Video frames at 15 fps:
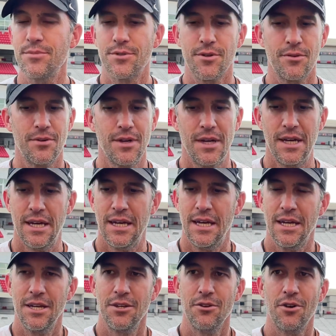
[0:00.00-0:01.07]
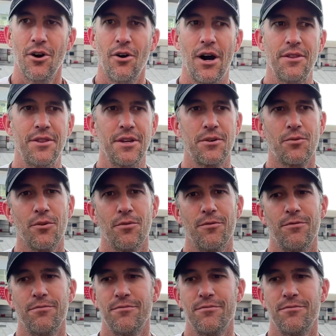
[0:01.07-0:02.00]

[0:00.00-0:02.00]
So, you know, I think we're